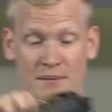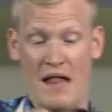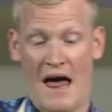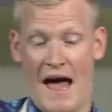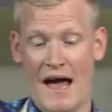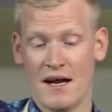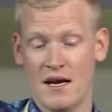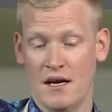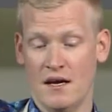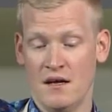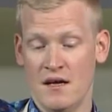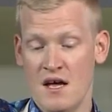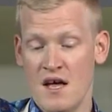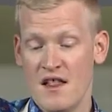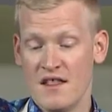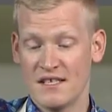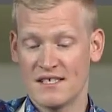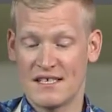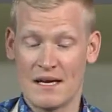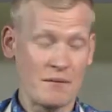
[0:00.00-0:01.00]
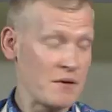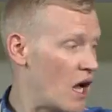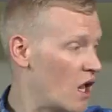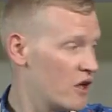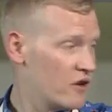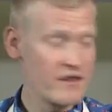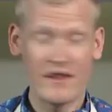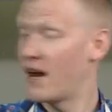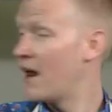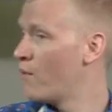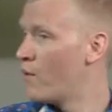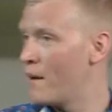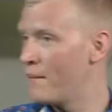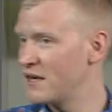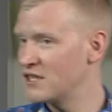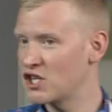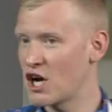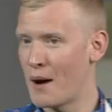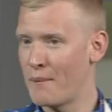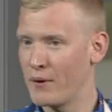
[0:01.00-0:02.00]
black, the same color that I want
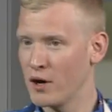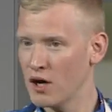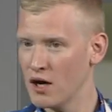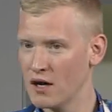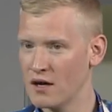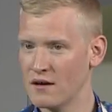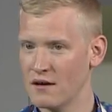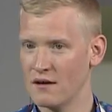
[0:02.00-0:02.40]
my chopper.